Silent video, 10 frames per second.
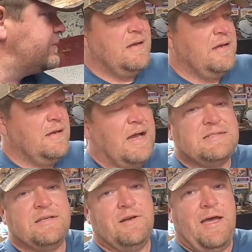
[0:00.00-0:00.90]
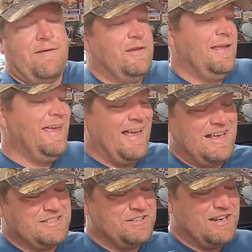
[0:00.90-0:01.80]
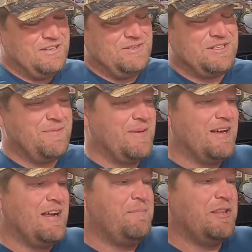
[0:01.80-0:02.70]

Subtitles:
I still don't have it. I still got to do the shipping on it,